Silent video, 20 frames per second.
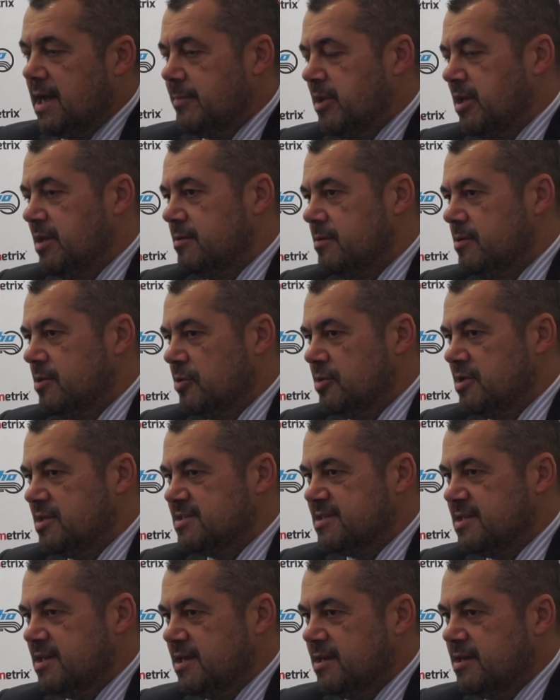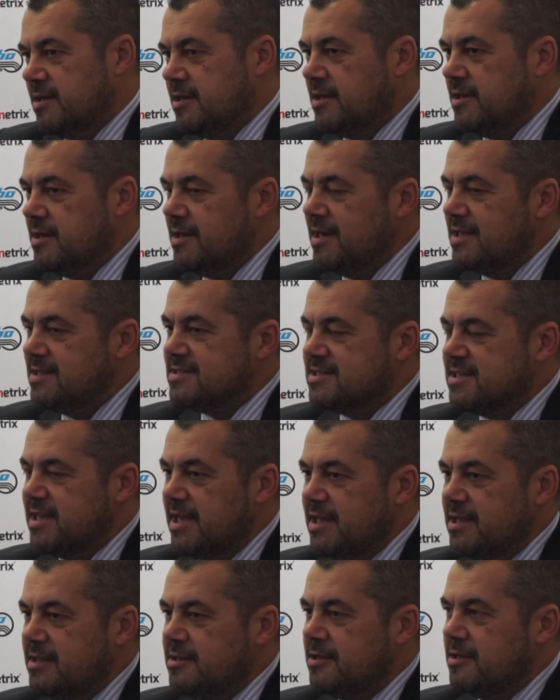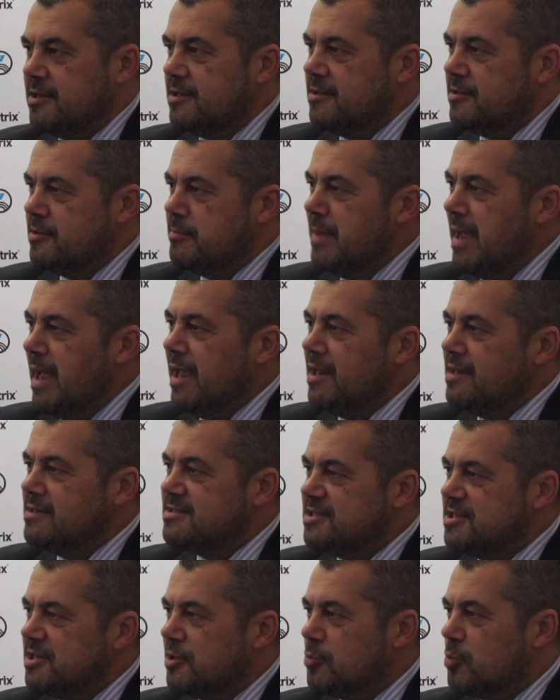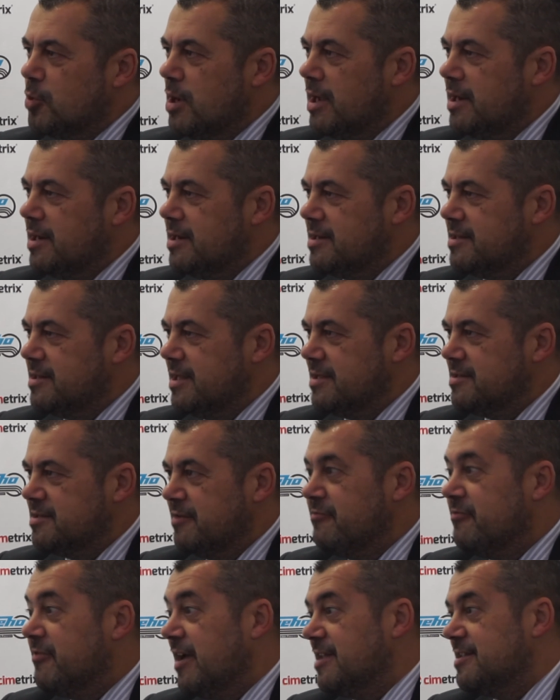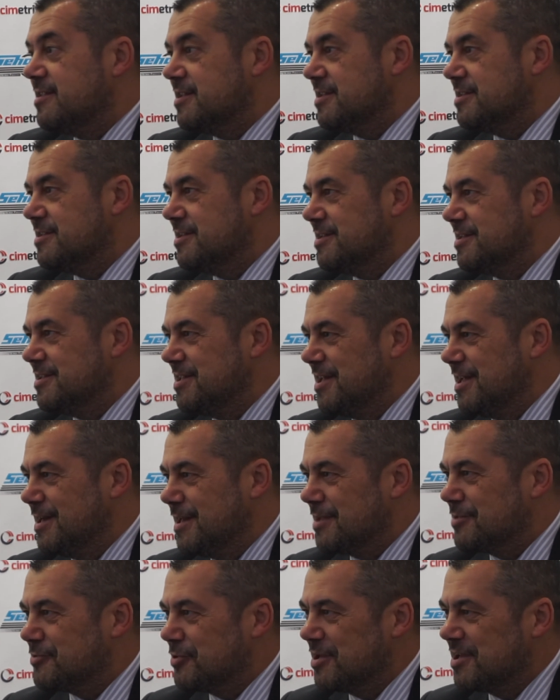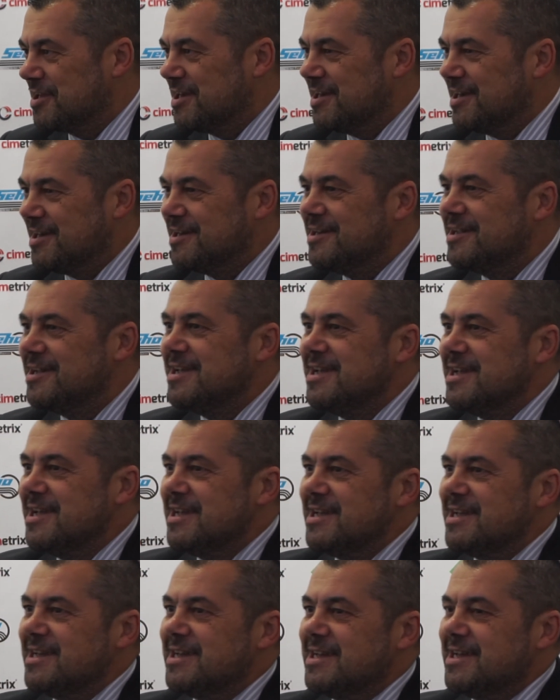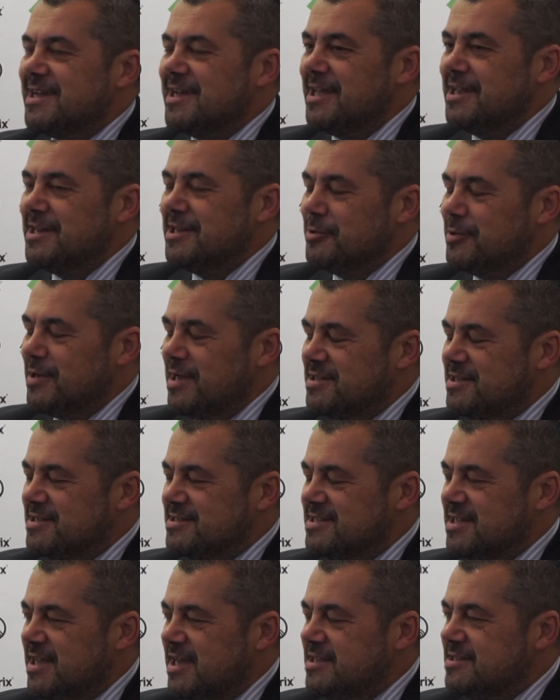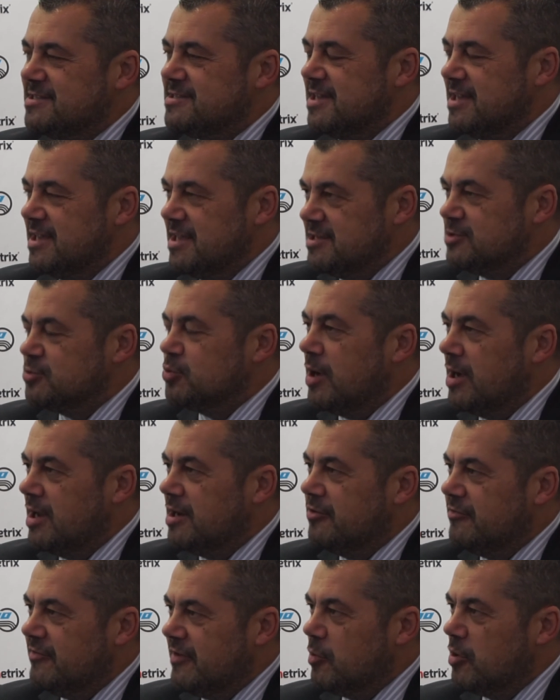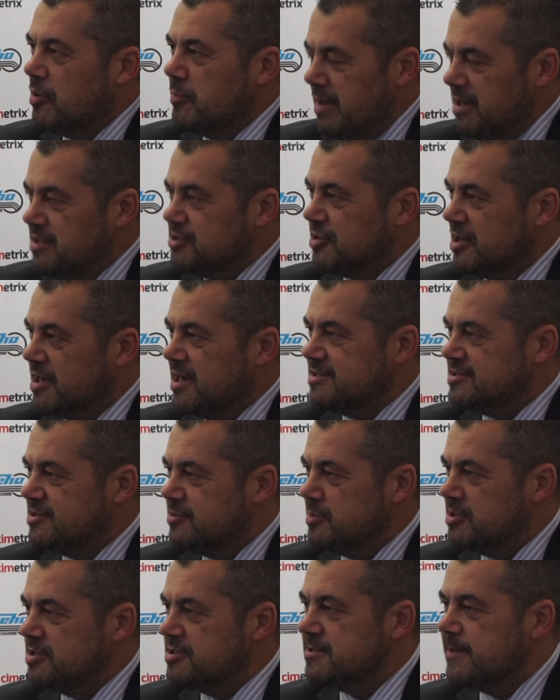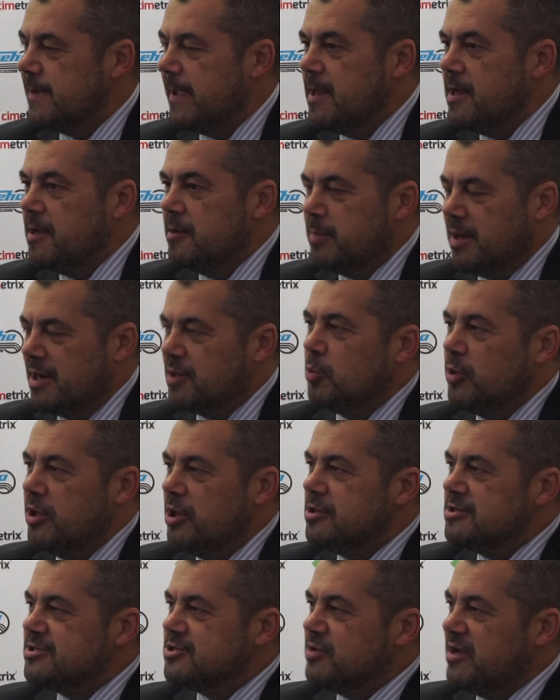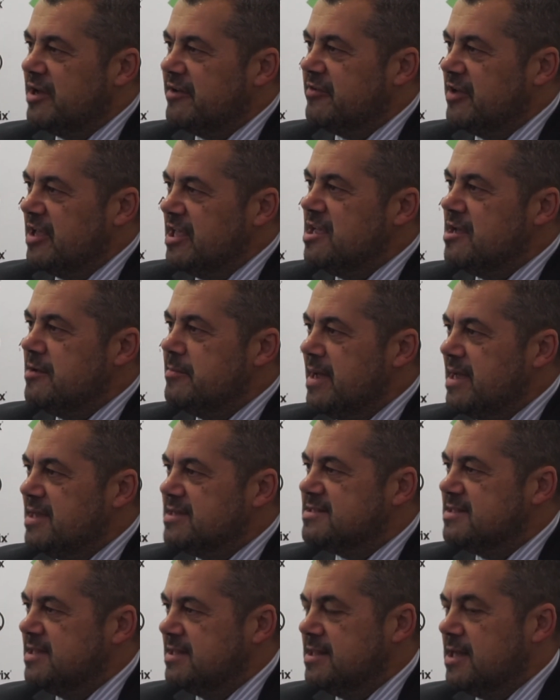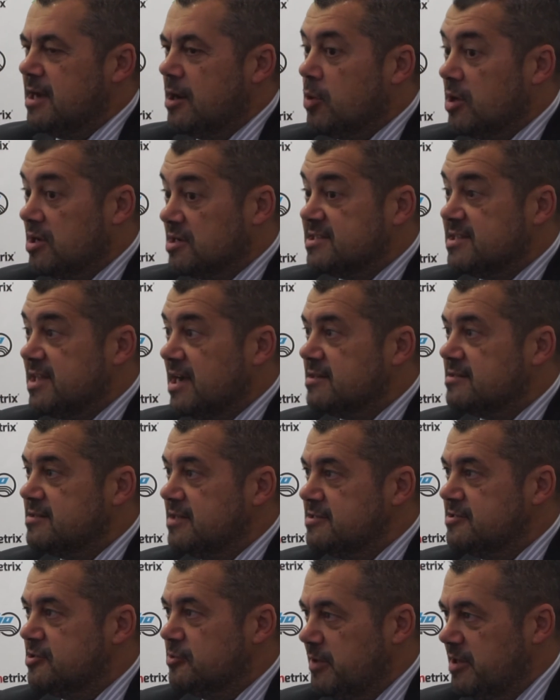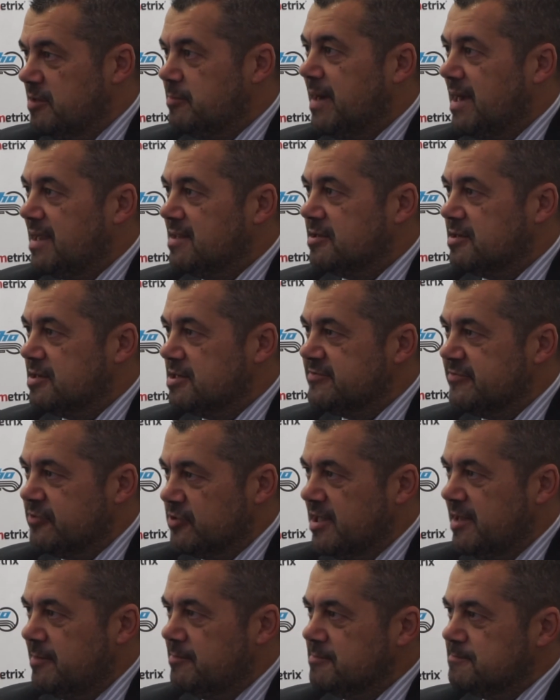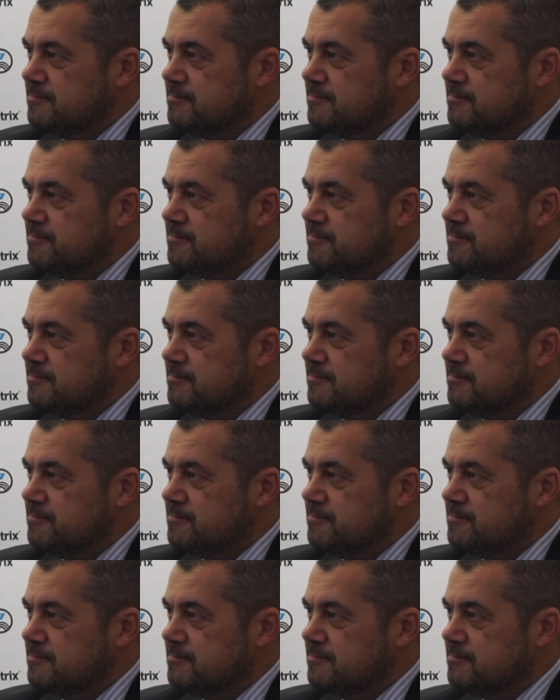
mean, there is, let's say, the main tier one that invented the electric car in the United States is one of our major customers. But we also have EMS that now are starting to build batteries for them.